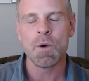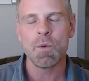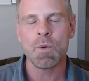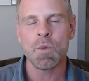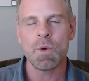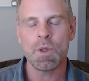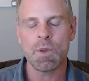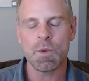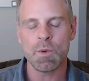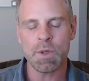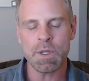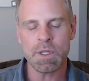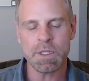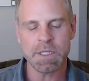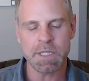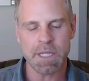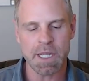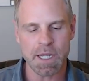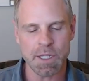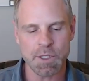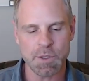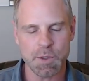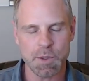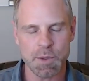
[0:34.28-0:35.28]
Well, the real
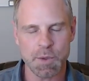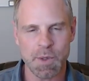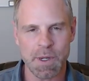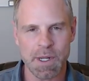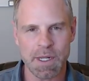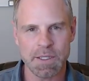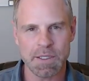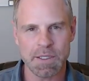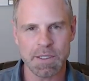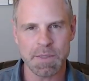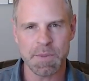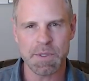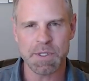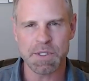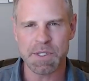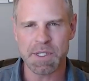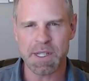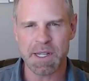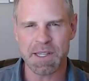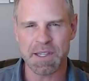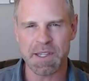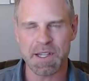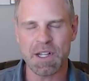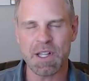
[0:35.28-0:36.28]
challenge was around some
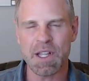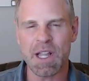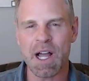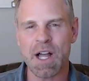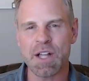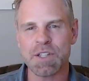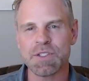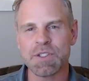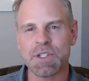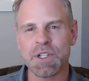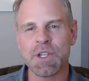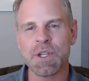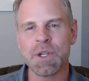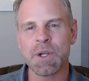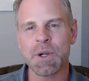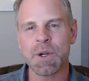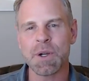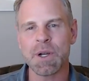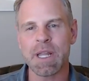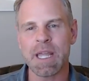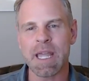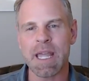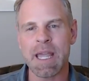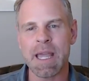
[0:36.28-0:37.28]
of the cloud
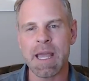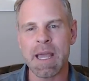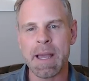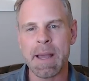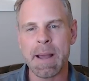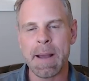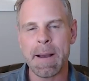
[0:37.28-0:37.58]
security.